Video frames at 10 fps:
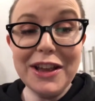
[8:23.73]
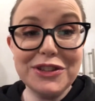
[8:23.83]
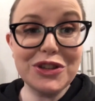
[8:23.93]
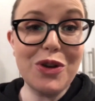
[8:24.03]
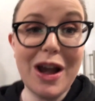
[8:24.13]

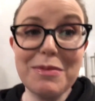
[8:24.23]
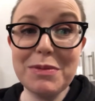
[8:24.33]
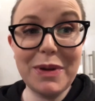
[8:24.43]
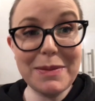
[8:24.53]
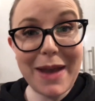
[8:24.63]
So I'm
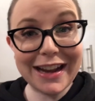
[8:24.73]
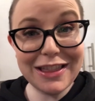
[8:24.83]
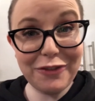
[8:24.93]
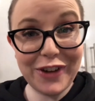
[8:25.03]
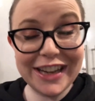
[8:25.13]
gonna put it back
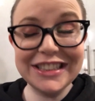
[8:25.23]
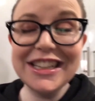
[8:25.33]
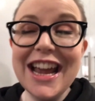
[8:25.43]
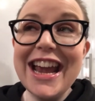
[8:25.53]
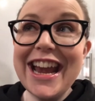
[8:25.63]
in the fridge,
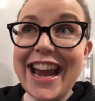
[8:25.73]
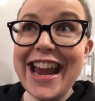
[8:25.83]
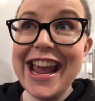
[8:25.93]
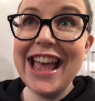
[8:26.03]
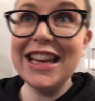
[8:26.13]

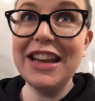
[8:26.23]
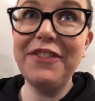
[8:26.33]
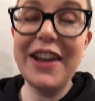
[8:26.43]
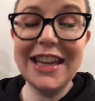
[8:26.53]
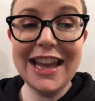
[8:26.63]
and
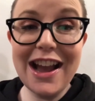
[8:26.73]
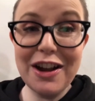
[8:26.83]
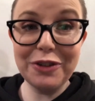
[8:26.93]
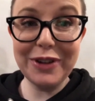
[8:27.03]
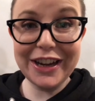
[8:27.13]
if I get
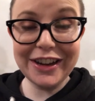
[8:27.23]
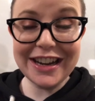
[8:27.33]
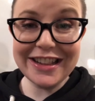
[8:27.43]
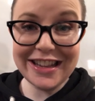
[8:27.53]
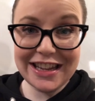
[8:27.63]
hungrier
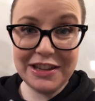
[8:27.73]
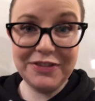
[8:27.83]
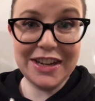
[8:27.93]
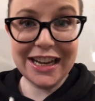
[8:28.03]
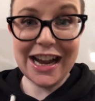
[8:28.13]
in the
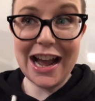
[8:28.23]
evening,